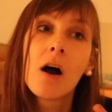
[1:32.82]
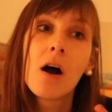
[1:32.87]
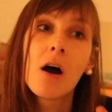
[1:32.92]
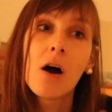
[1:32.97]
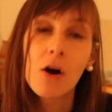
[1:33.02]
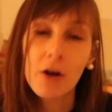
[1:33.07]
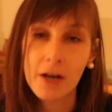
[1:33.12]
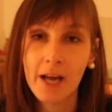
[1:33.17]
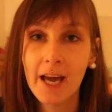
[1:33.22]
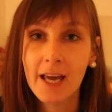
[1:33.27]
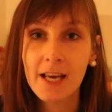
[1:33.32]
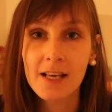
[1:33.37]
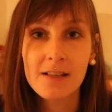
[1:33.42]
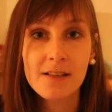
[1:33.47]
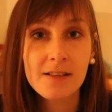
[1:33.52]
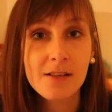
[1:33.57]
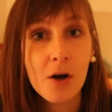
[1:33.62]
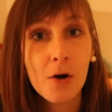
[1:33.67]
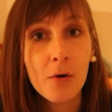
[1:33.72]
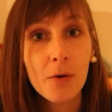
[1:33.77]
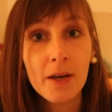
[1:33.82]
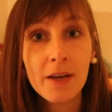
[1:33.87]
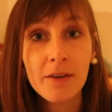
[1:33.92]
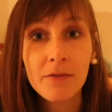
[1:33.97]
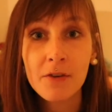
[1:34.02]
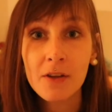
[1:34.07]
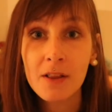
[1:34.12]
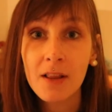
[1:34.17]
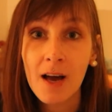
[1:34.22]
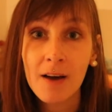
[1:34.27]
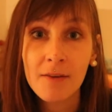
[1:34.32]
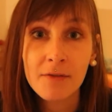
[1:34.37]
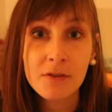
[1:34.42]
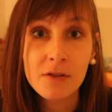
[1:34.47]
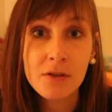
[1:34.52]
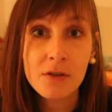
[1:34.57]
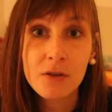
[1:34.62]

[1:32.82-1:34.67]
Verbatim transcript: you love to